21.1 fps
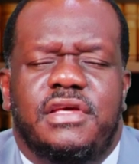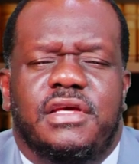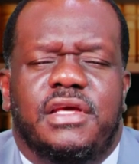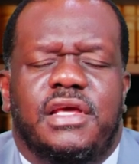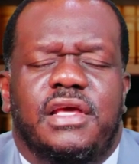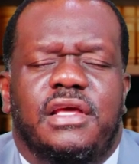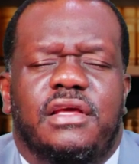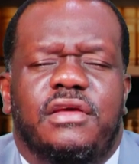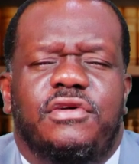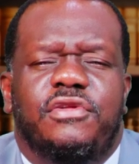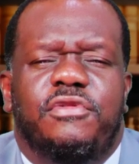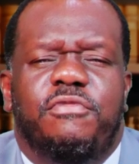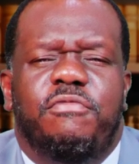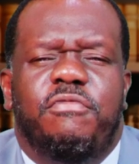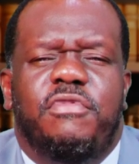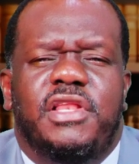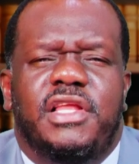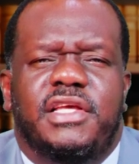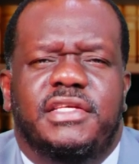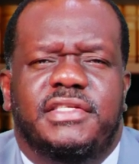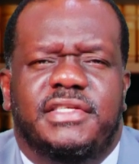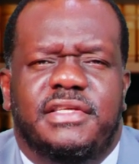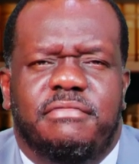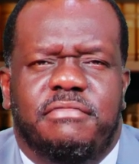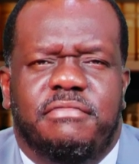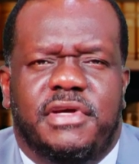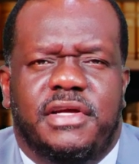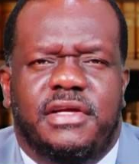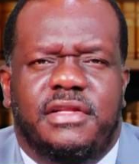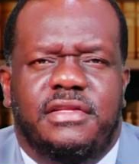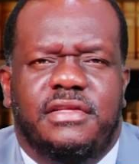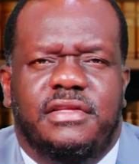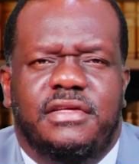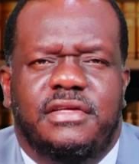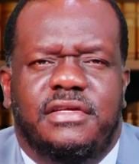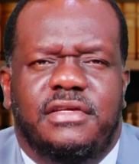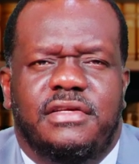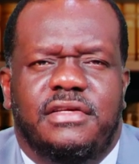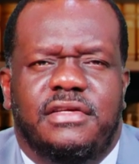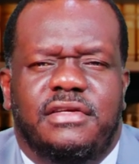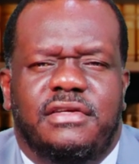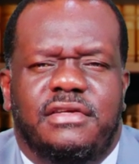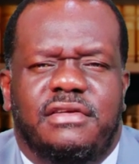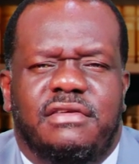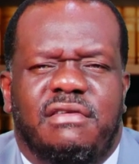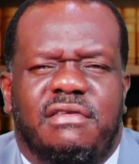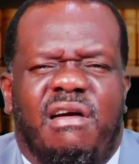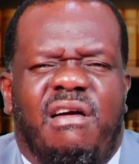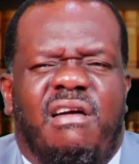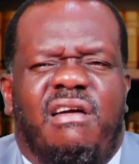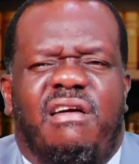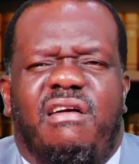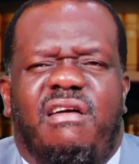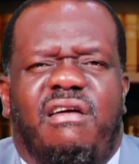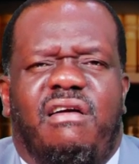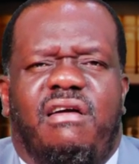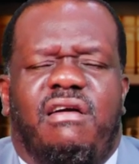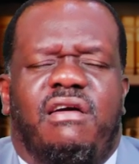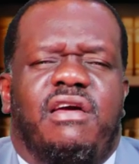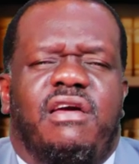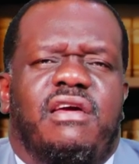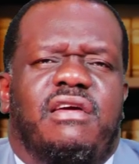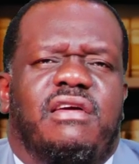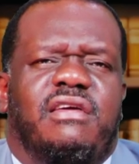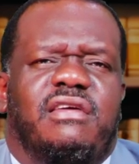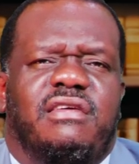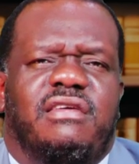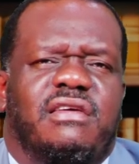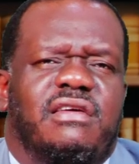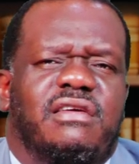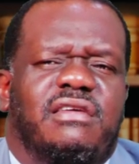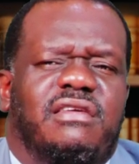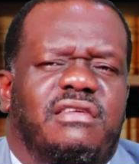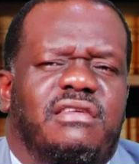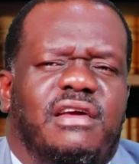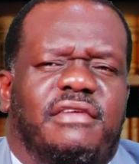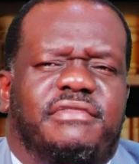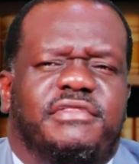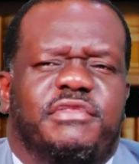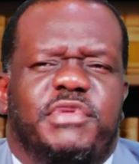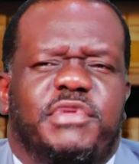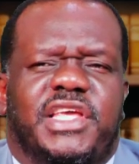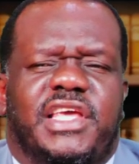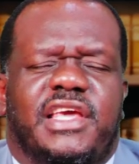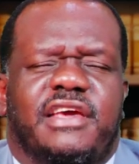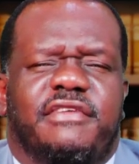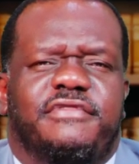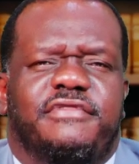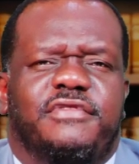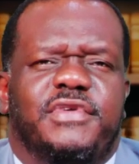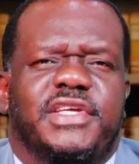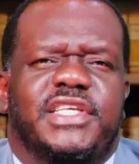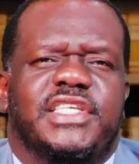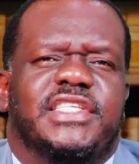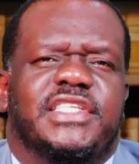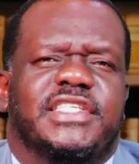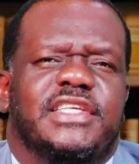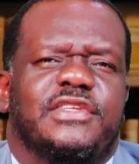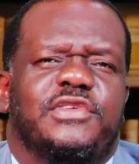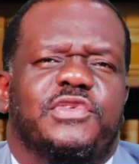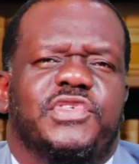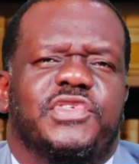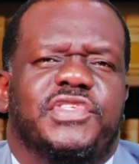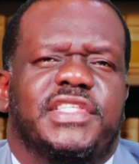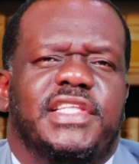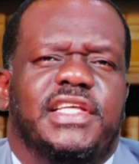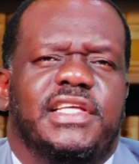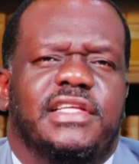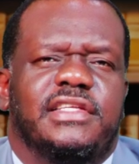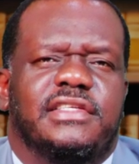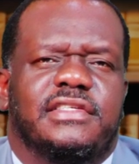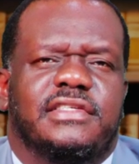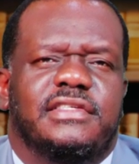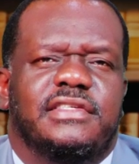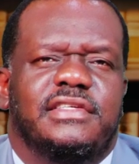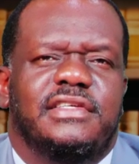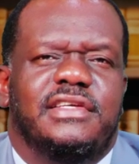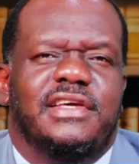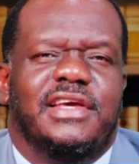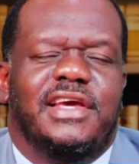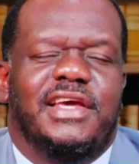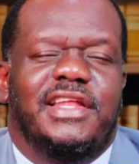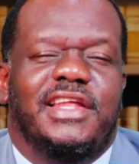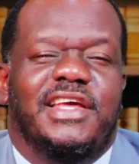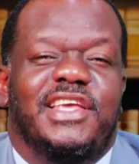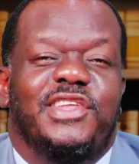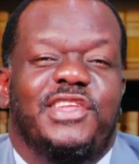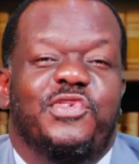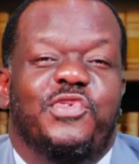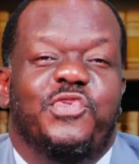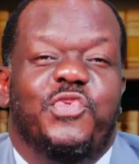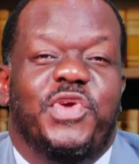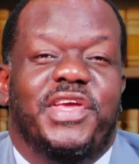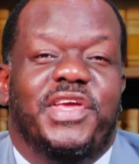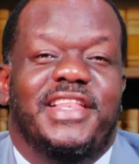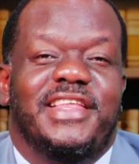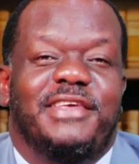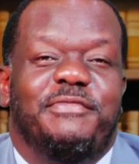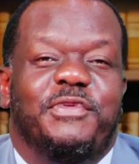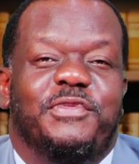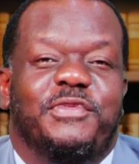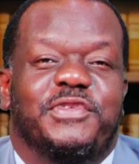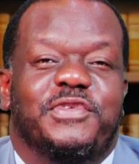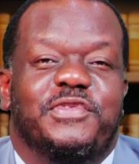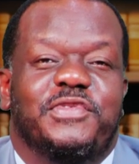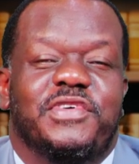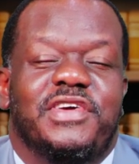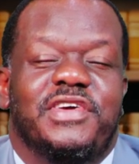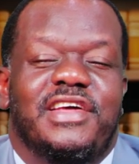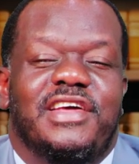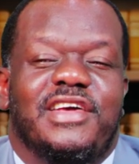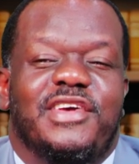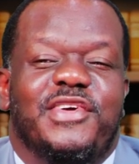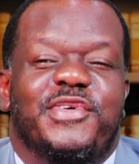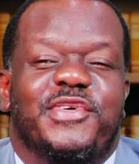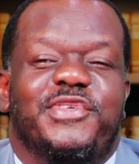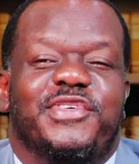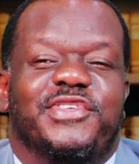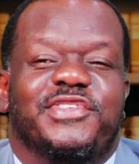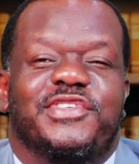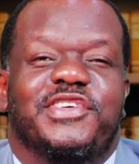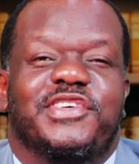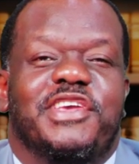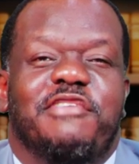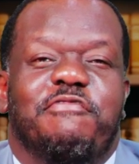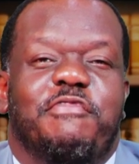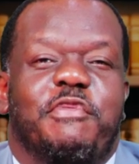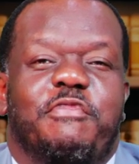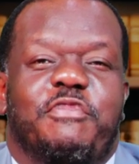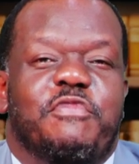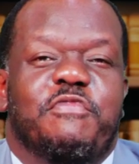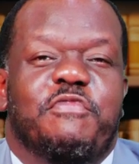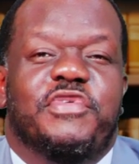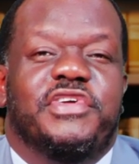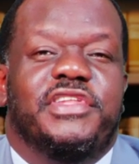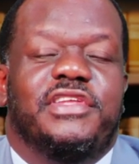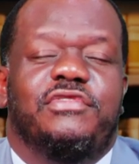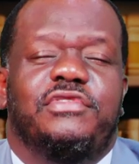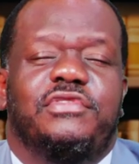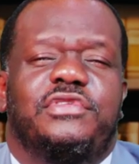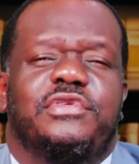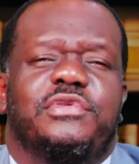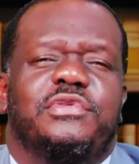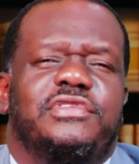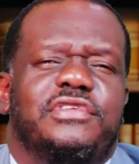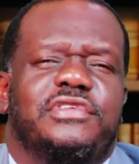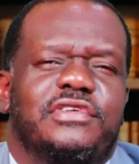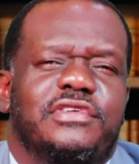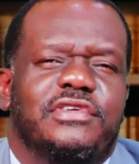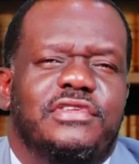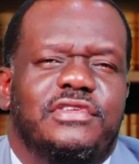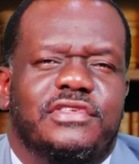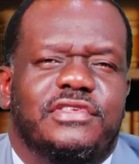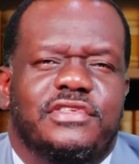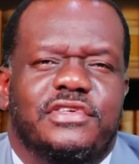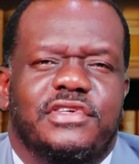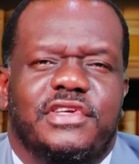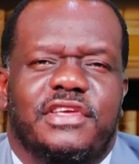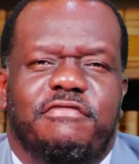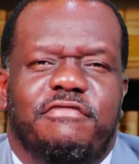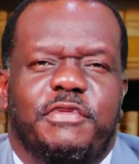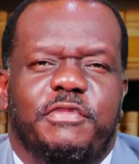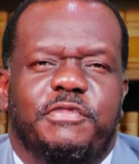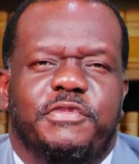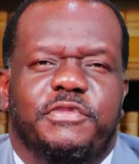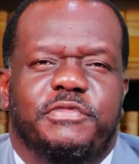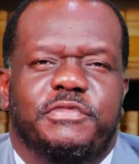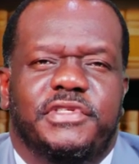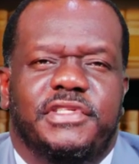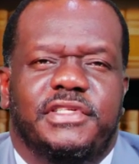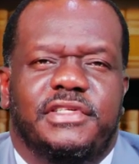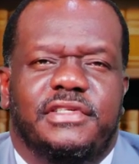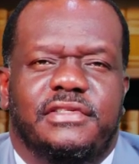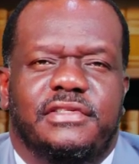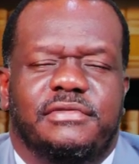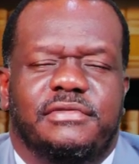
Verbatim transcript: Can God bless a man? Ah, eh, you have to be careful when you say those things. And then, you know, quickly, people someone go, God does not give people money. Who told you God does not give people money?